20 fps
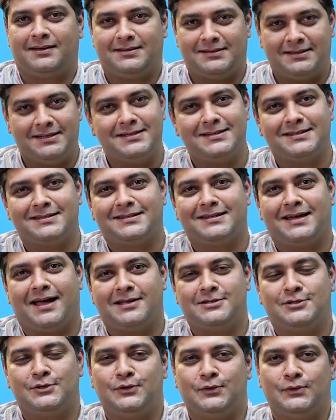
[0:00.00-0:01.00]
This,
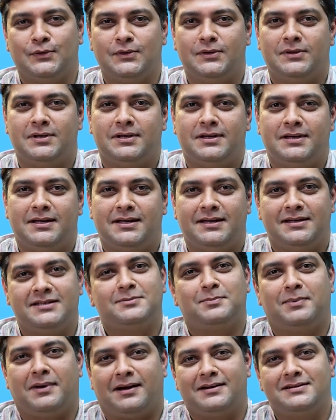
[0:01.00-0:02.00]
as you know,
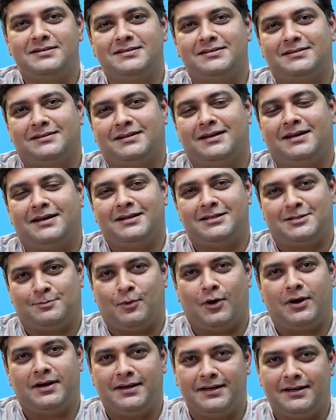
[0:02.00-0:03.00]
is plants
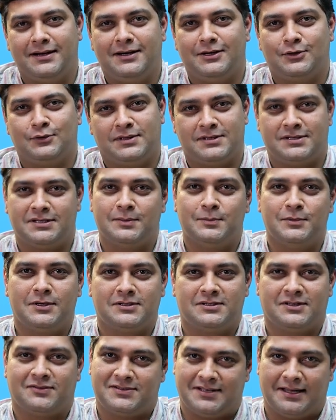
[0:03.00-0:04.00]
responding to the
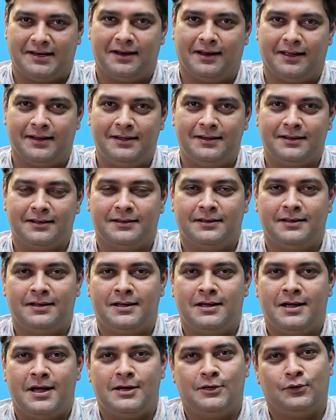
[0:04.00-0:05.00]
stimulus of sunlight
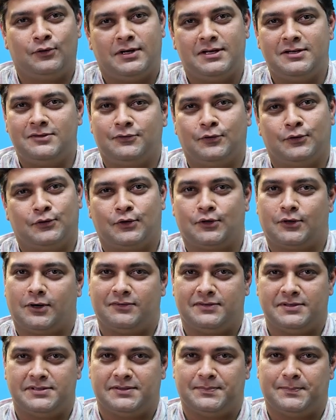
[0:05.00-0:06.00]
known as
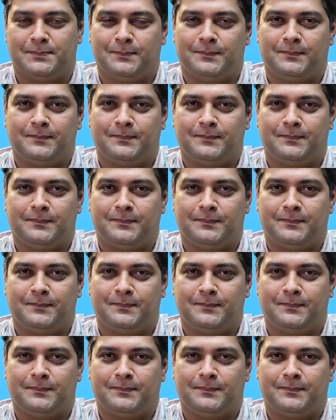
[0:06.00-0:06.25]
phototropism.